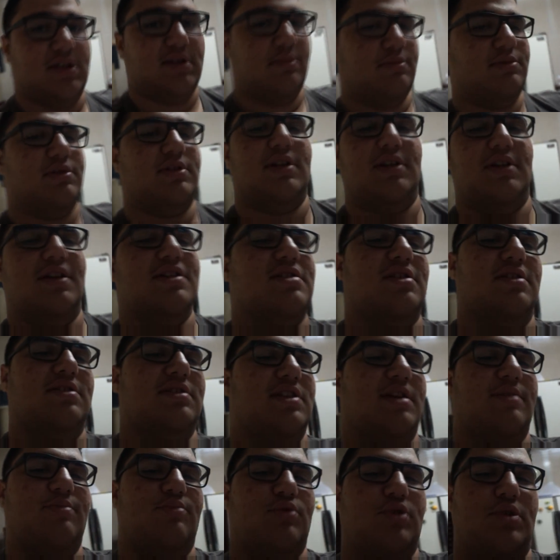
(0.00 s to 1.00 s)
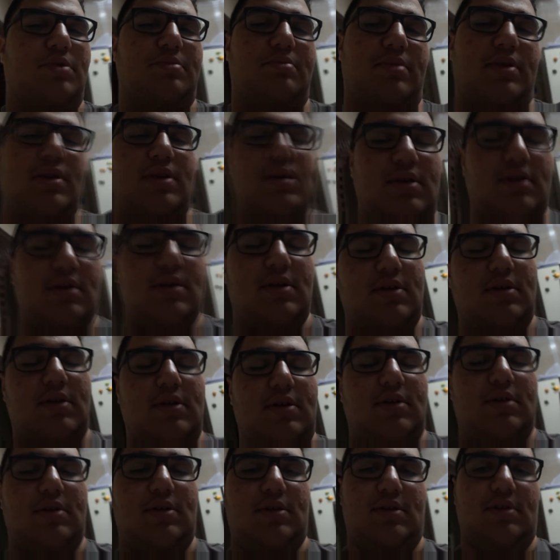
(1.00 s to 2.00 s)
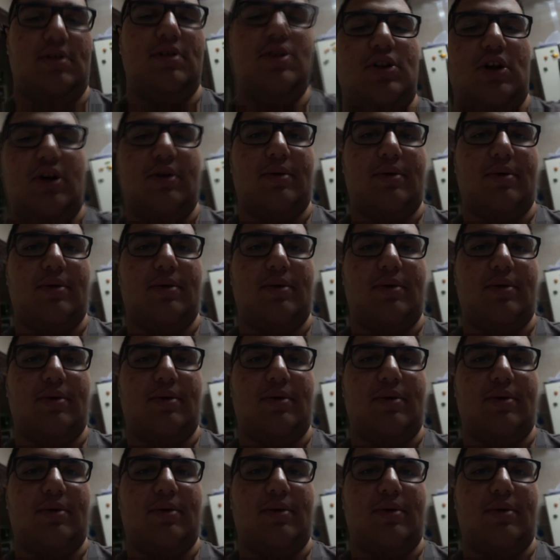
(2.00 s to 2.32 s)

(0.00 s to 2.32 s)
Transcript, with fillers: I'm just gonna, that's not step one, but you know